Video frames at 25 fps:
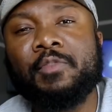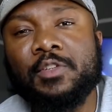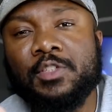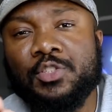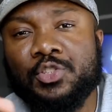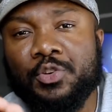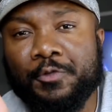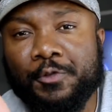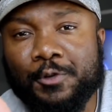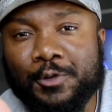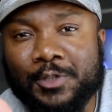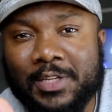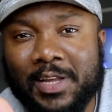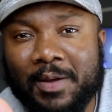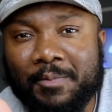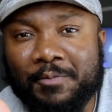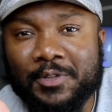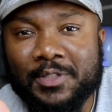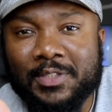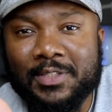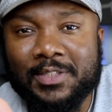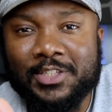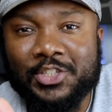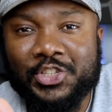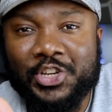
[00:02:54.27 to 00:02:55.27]
if this is your first time
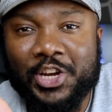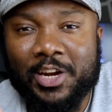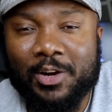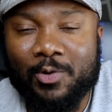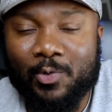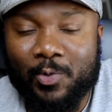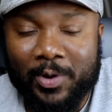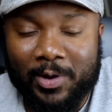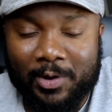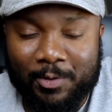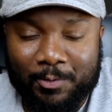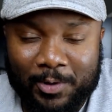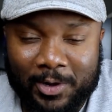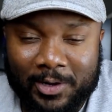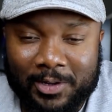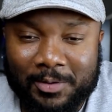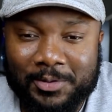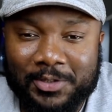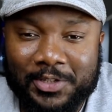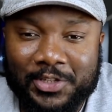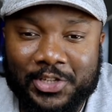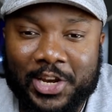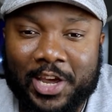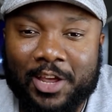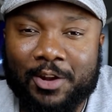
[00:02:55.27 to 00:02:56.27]
visiting the channel, well, welcome
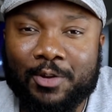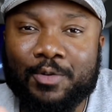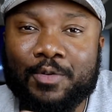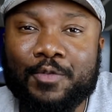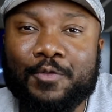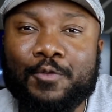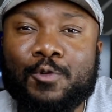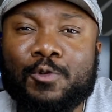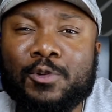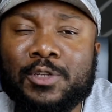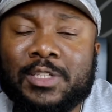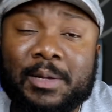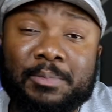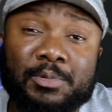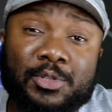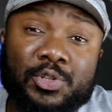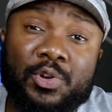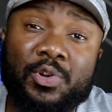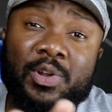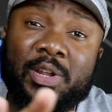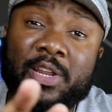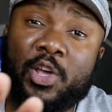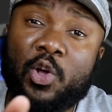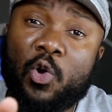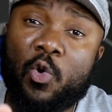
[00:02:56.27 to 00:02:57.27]
to the channel, of course. I'm
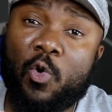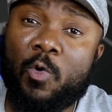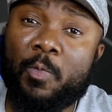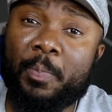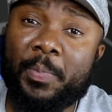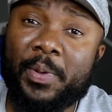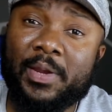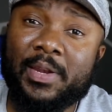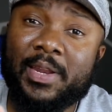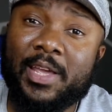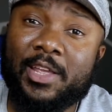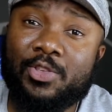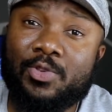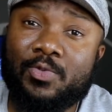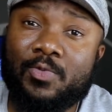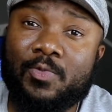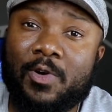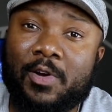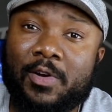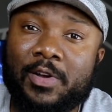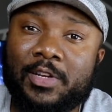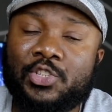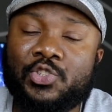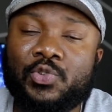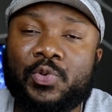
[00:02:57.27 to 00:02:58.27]
certainly hoping that
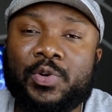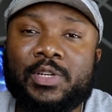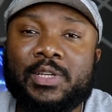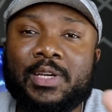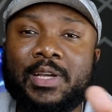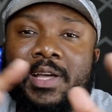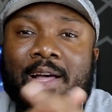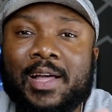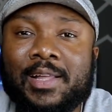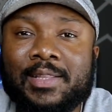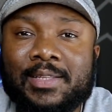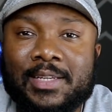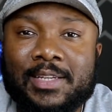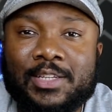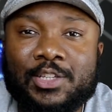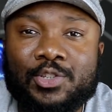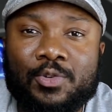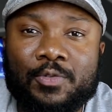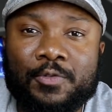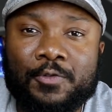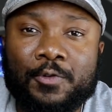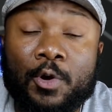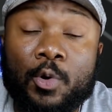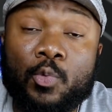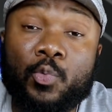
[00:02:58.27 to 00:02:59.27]
you are enjoying the content
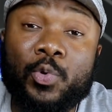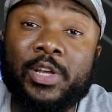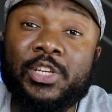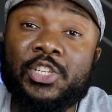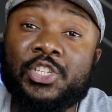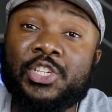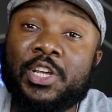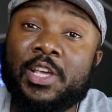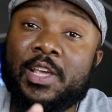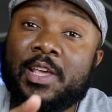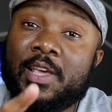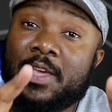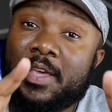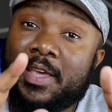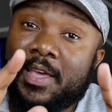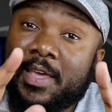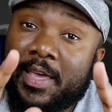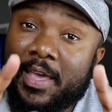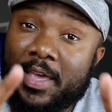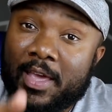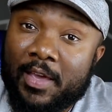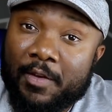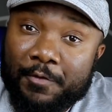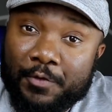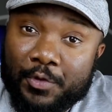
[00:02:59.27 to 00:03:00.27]
so far, which,
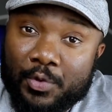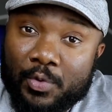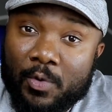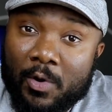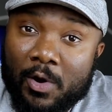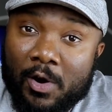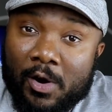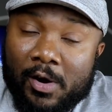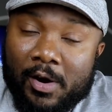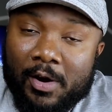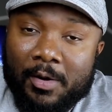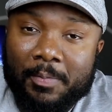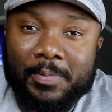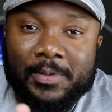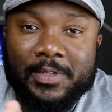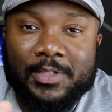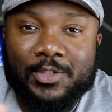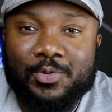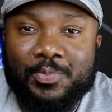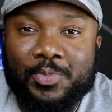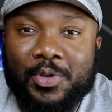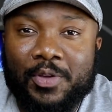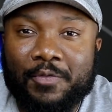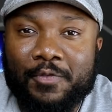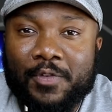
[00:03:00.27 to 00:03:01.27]
if you are, please
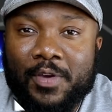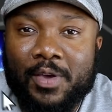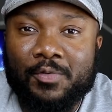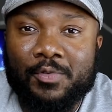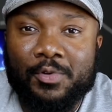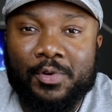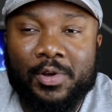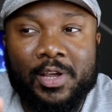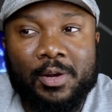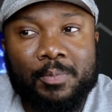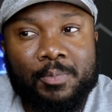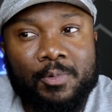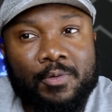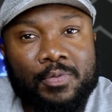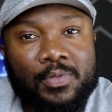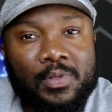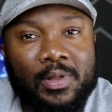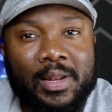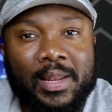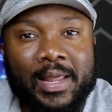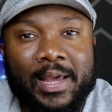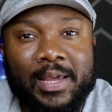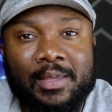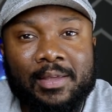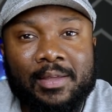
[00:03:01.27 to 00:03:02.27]
do favor, hit both
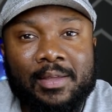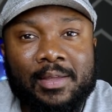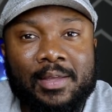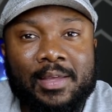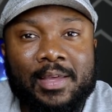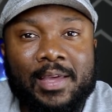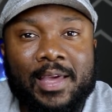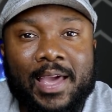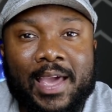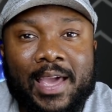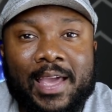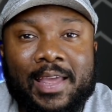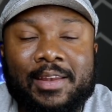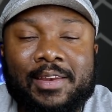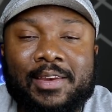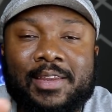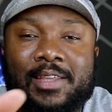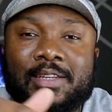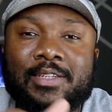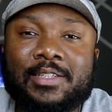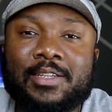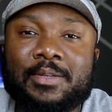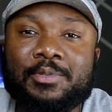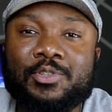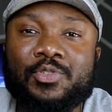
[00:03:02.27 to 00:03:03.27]
the like and
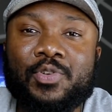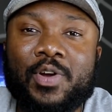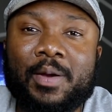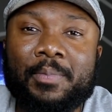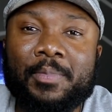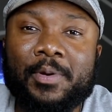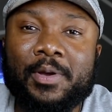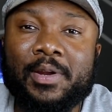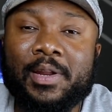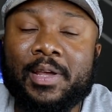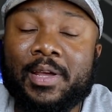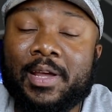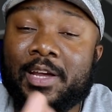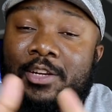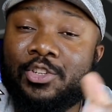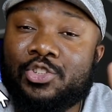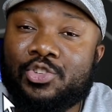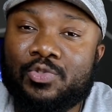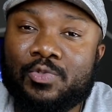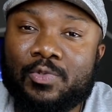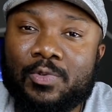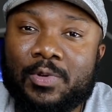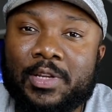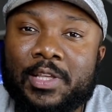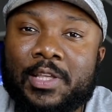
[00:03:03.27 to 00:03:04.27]
the subscribe button. I
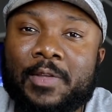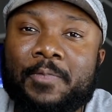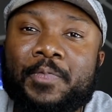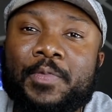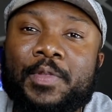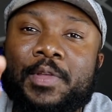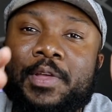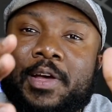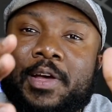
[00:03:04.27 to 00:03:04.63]
truly